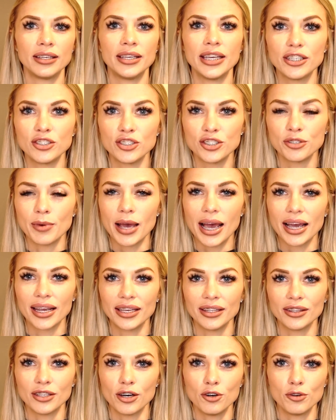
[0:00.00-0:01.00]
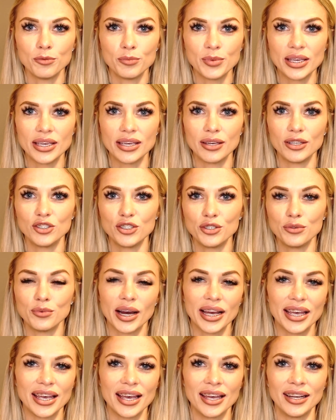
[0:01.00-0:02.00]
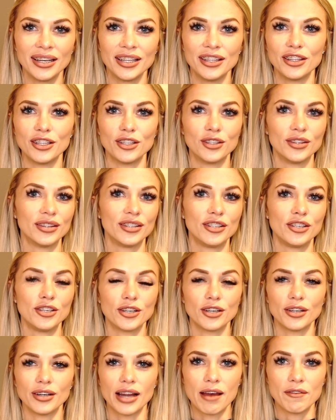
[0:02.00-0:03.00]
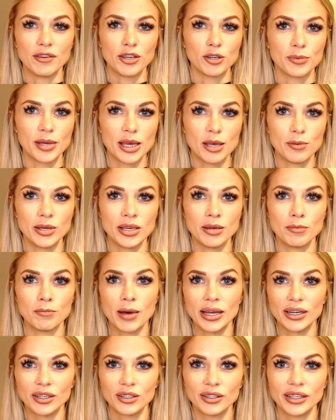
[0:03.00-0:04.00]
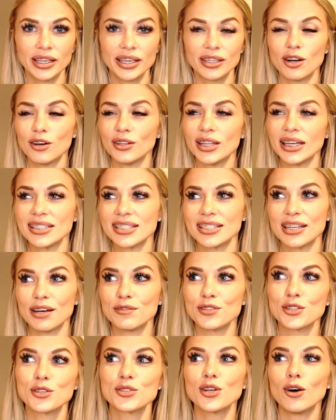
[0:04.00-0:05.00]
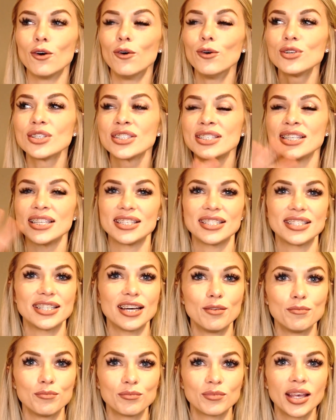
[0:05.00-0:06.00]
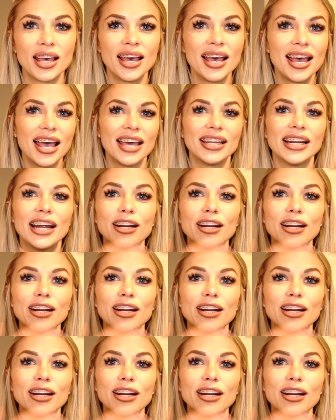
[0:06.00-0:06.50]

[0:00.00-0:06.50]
get you back in the OB/GYN, and then you're having your baby medically and all that stuff. So it's a whole system, and